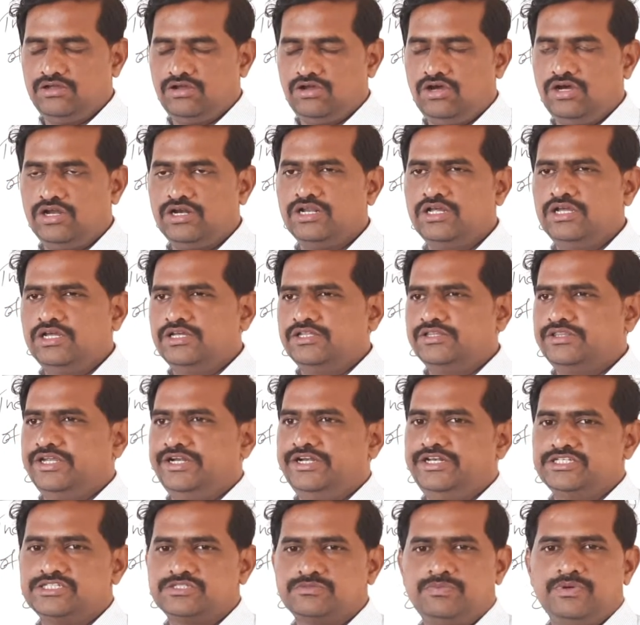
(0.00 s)
or they
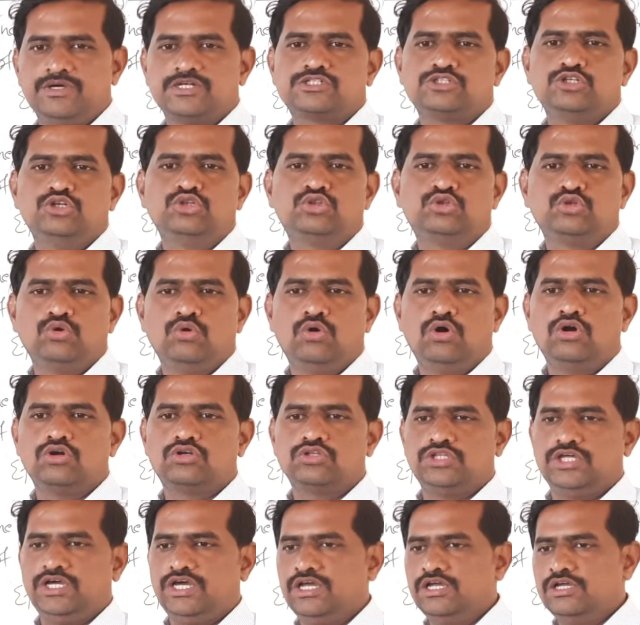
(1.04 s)
disperse
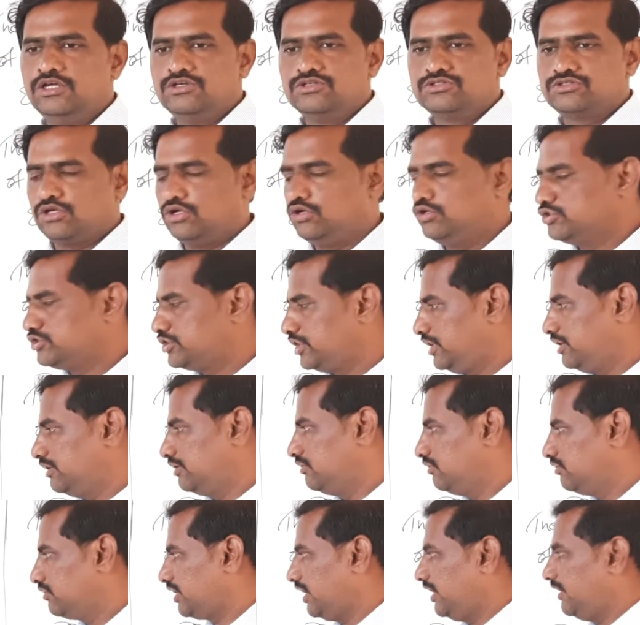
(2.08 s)
throughout the solution.
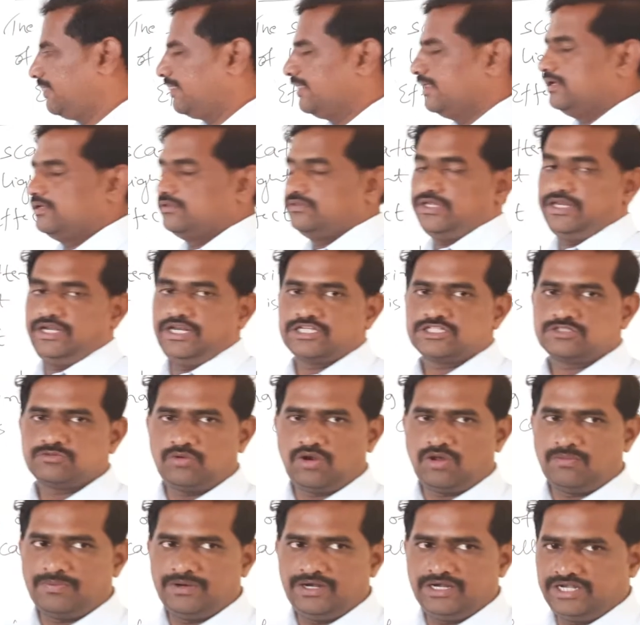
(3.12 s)
Okay. The next
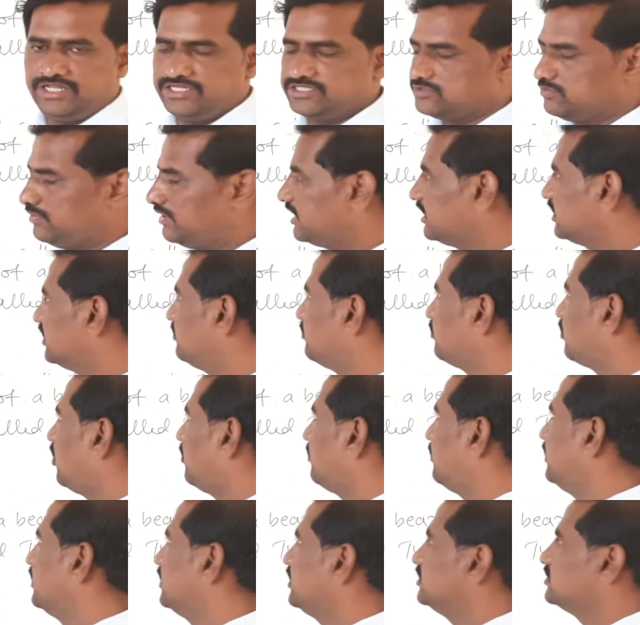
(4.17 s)
properties. What are the
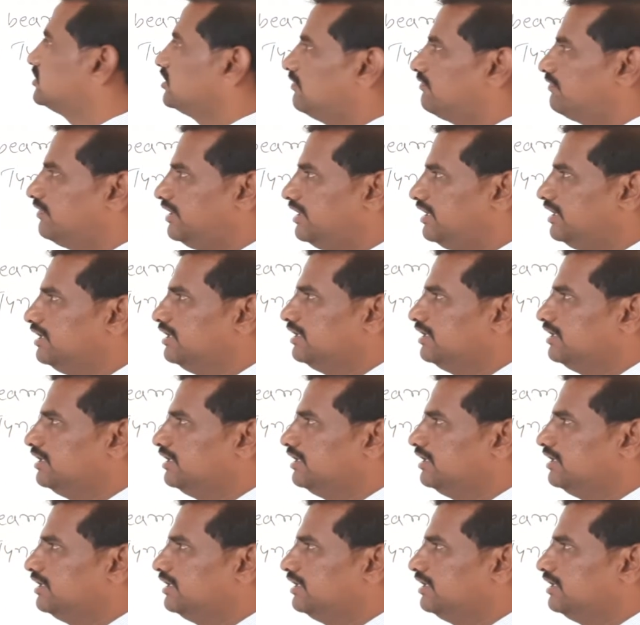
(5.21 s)
properties of the